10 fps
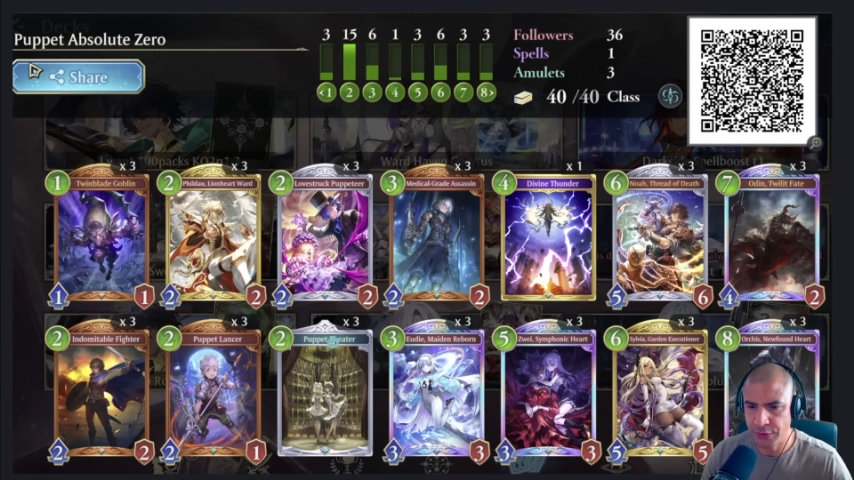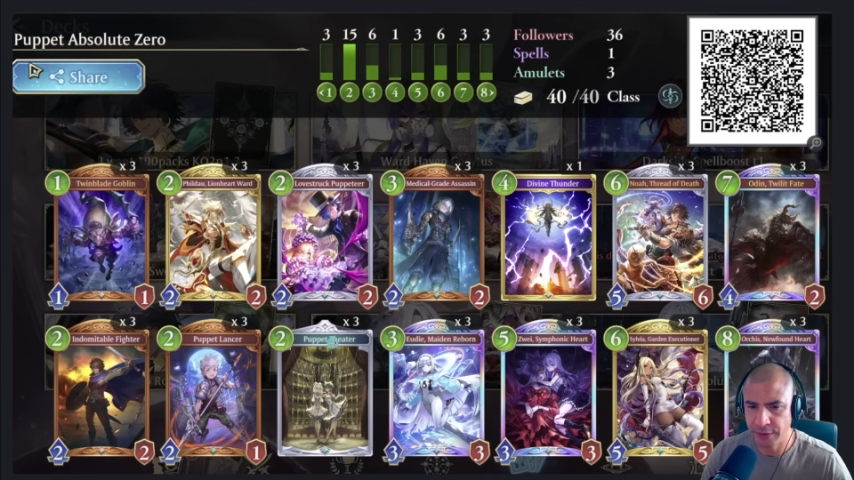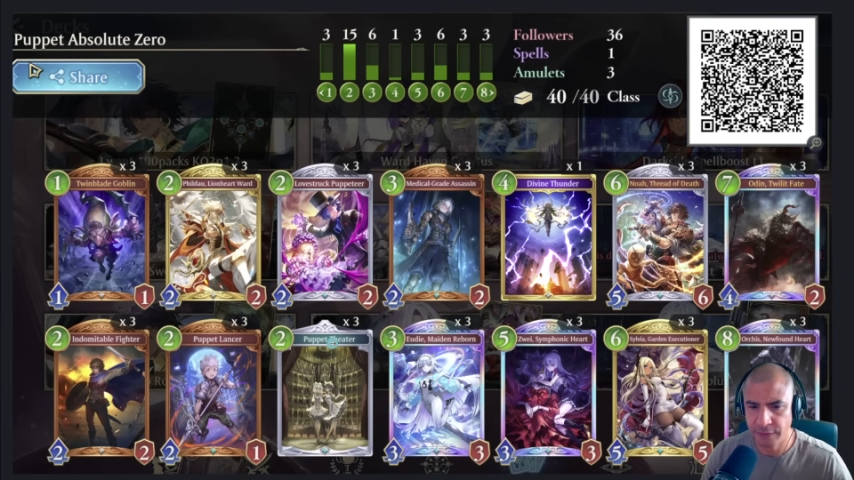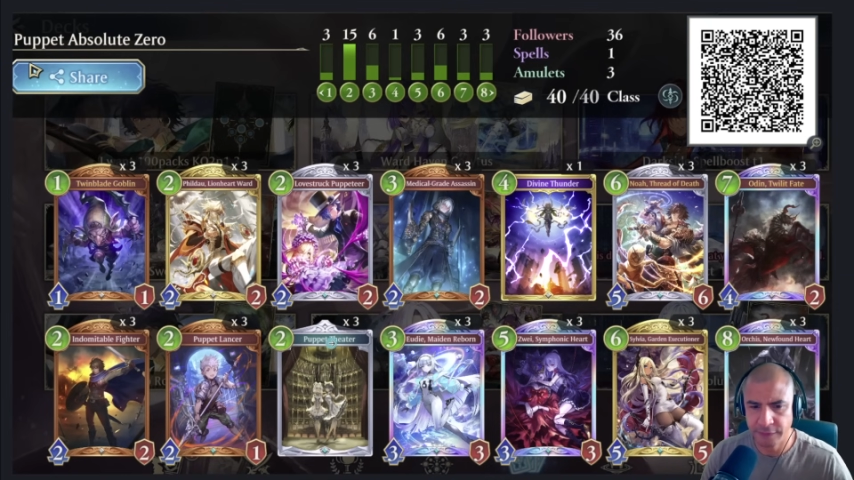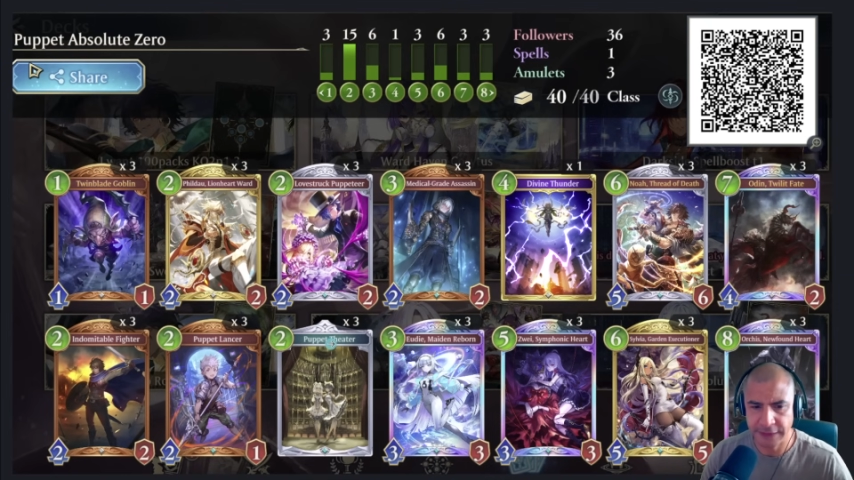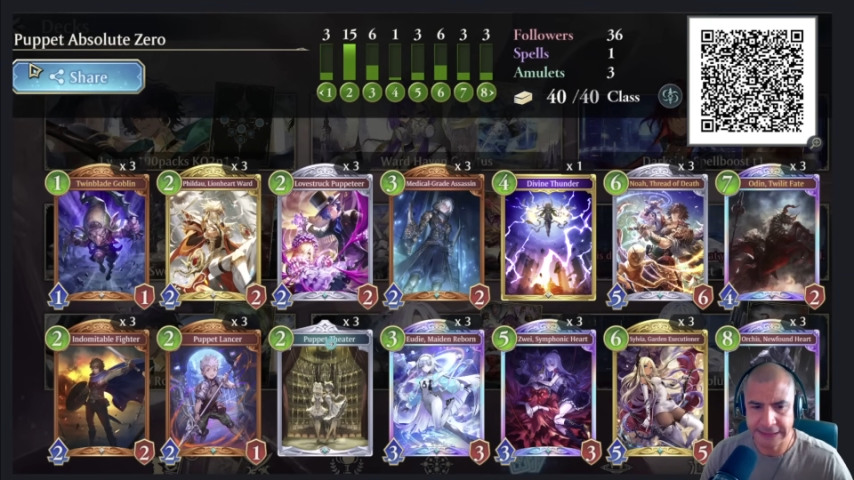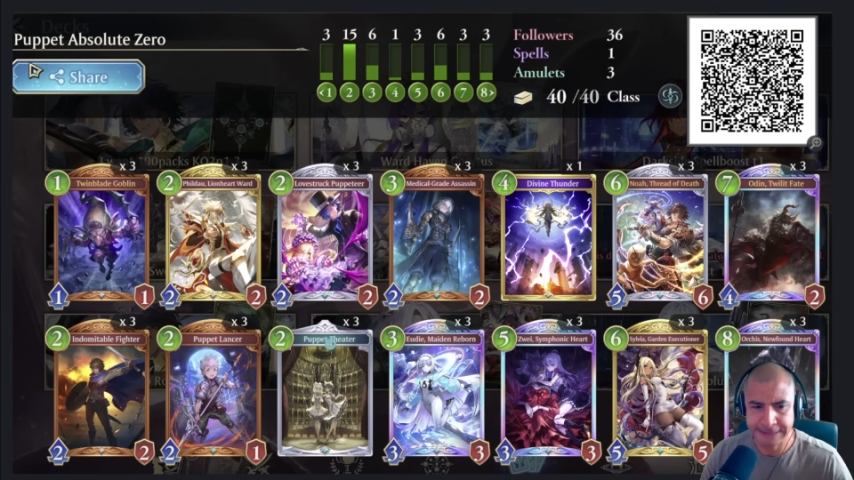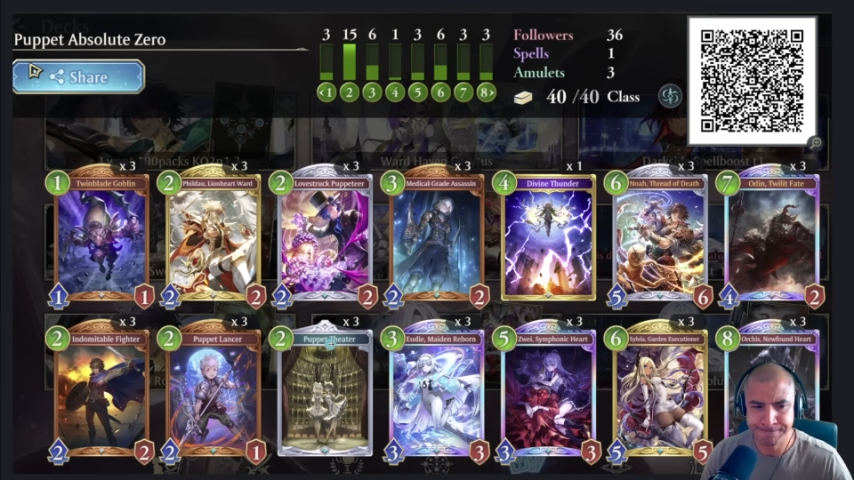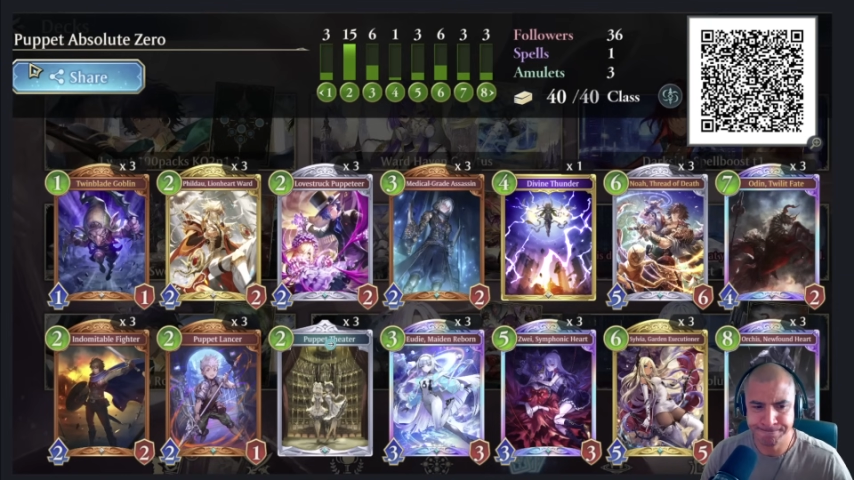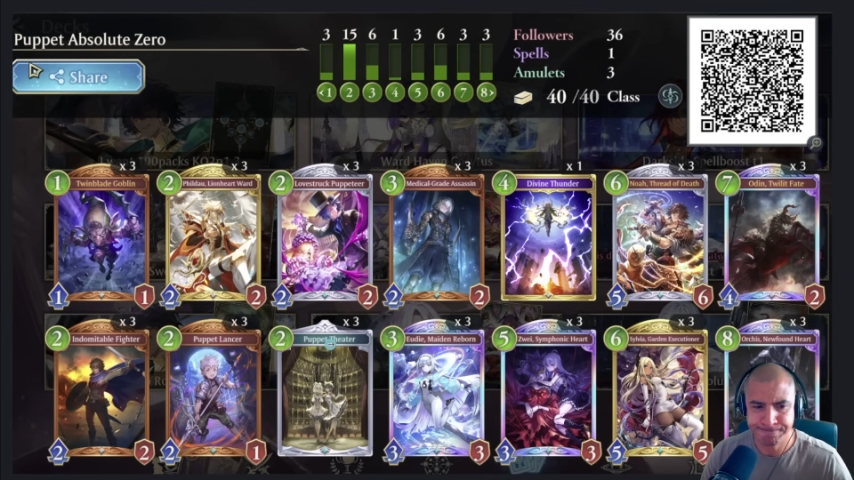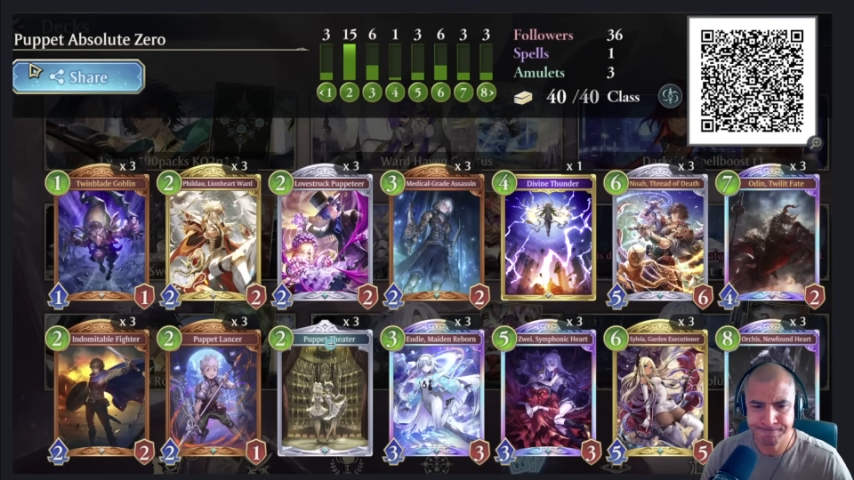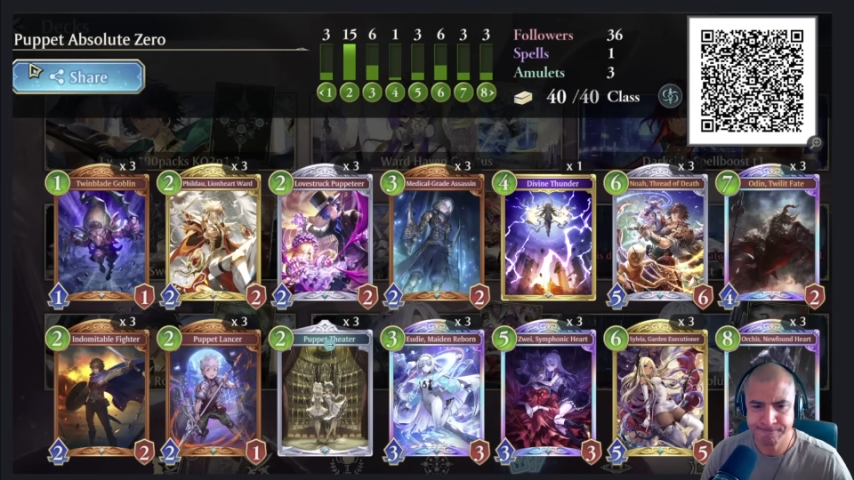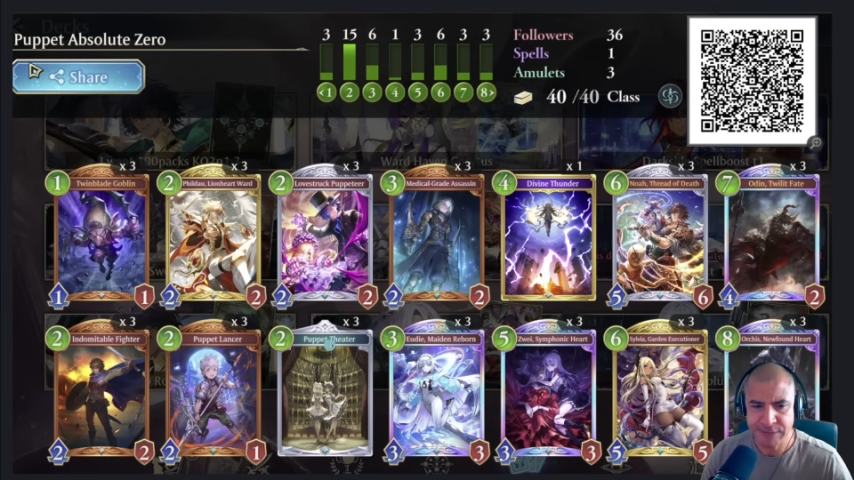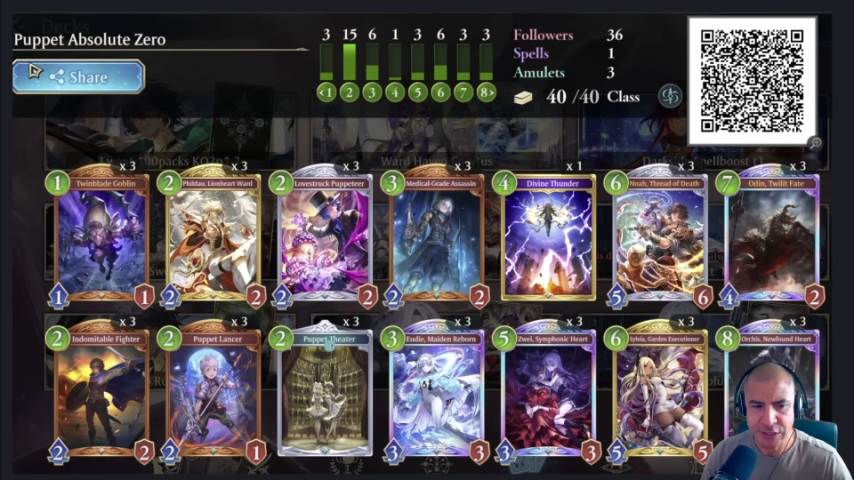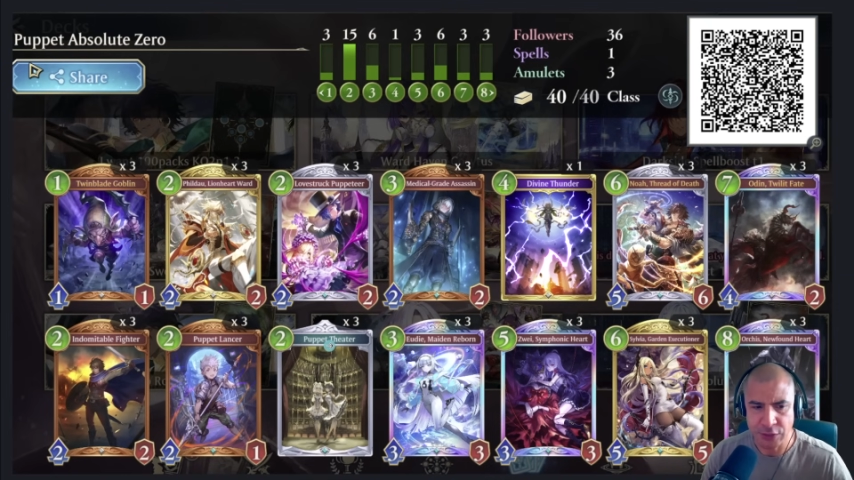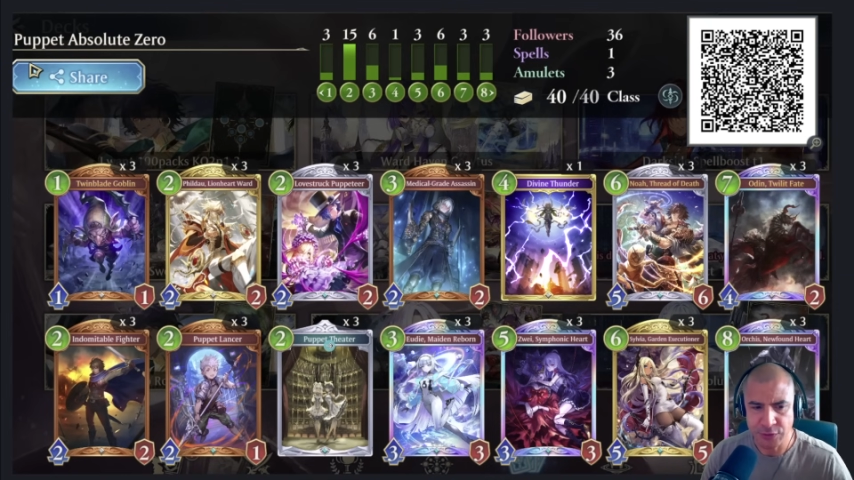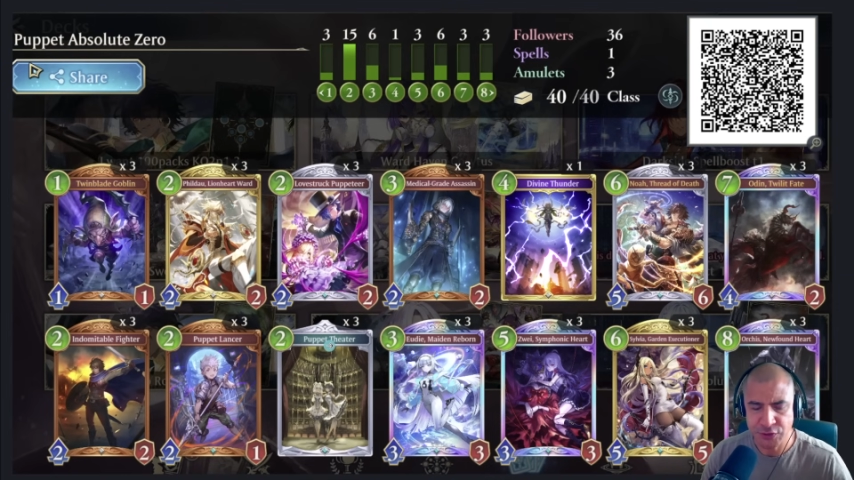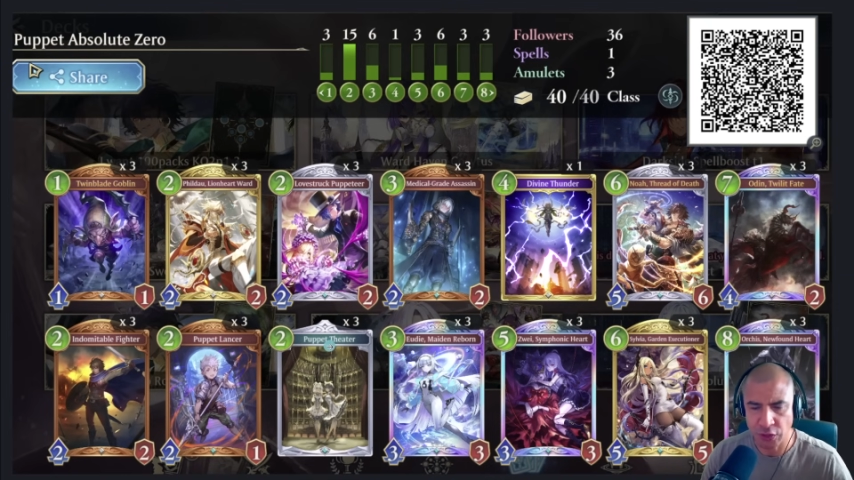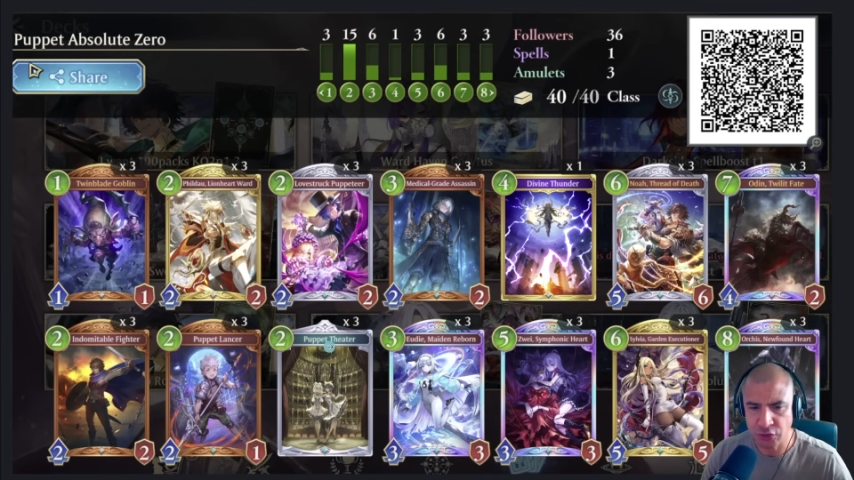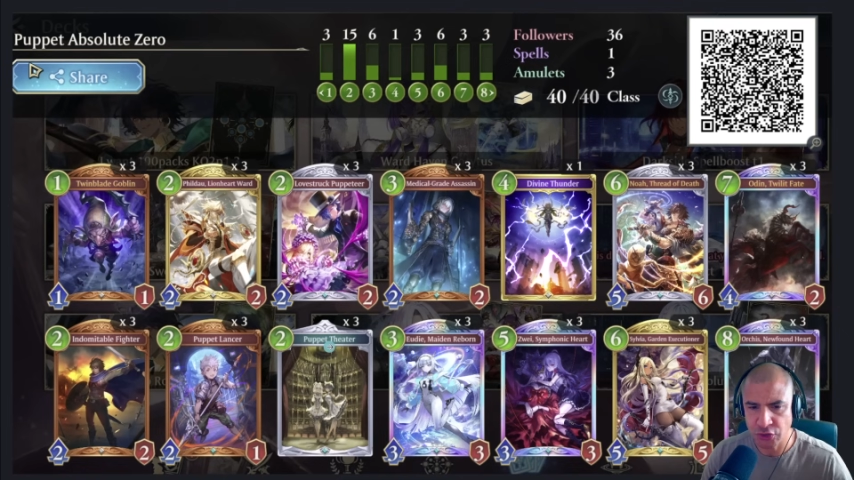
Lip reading: of there's not a